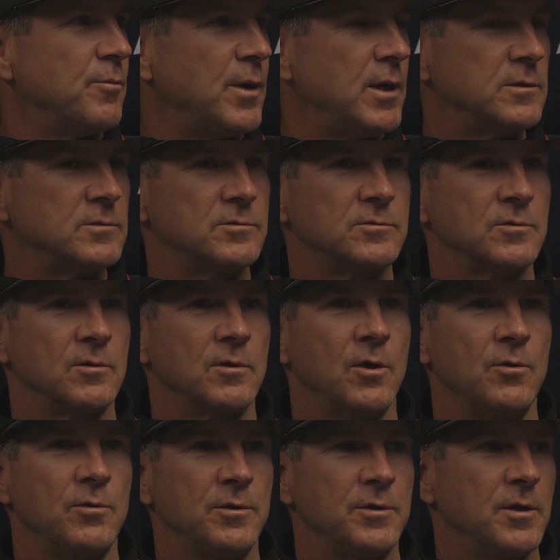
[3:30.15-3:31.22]
bases are
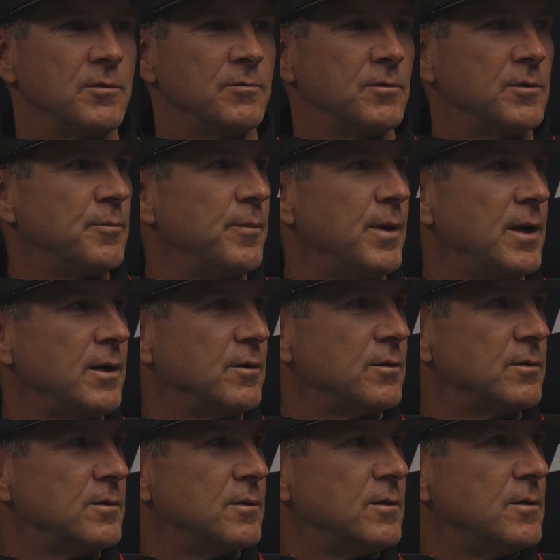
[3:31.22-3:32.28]
loaded. Doesn't really matter.